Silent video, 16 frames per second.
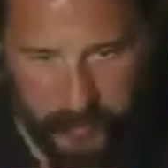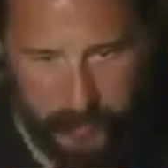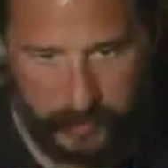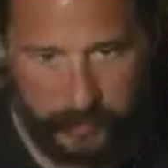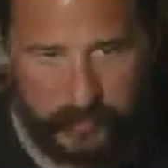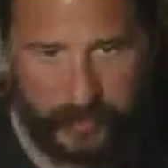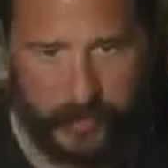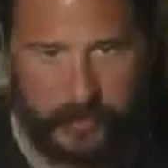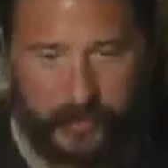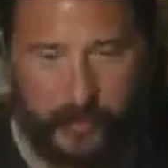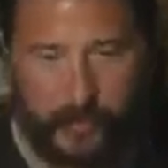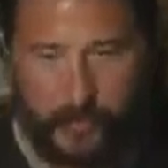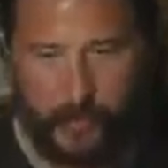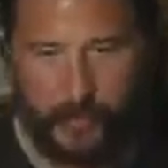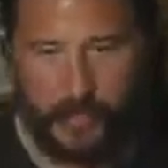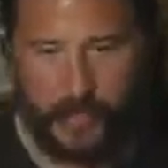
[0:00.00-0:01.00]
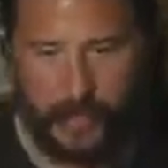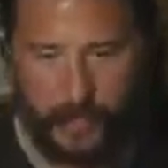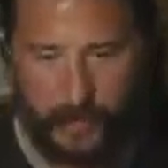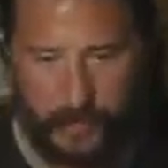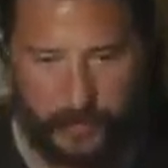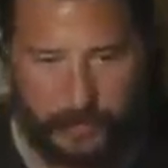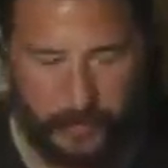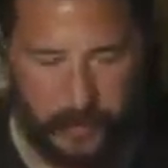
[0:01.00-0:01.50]
all right, another three and out.
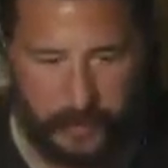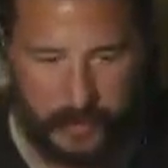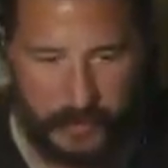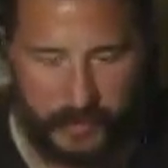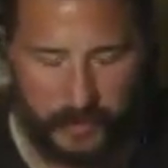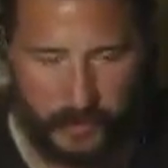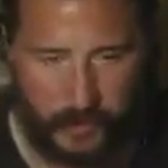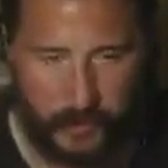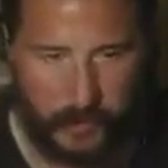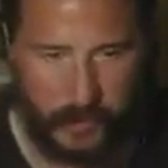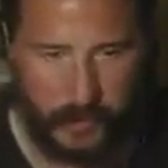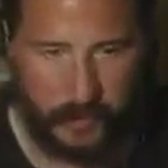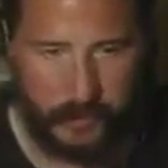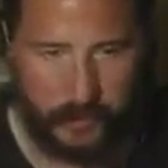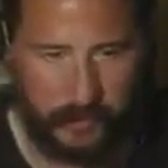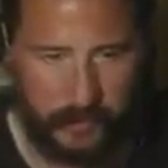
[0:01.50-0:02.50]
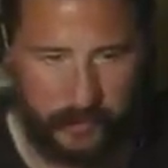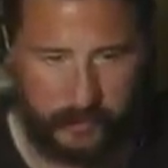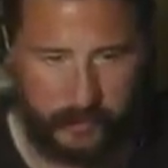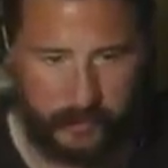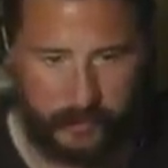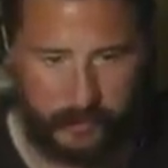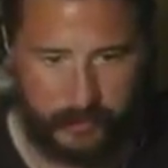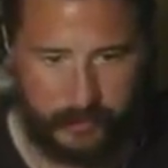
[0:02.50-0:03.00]
Are they going to go for it?
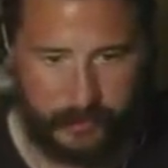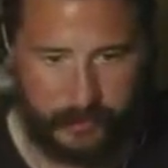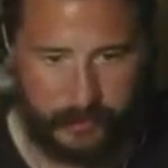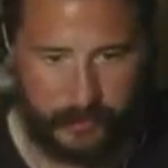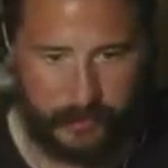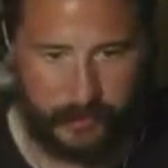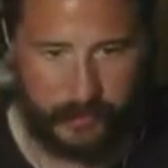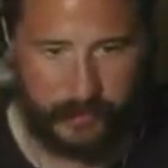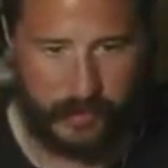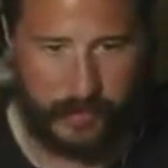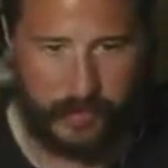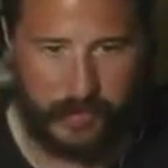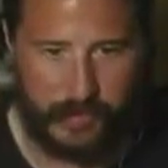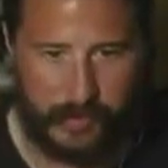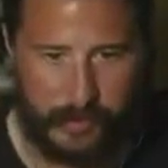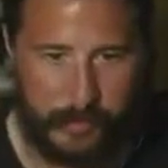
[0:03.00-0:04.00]
Or just let it slip?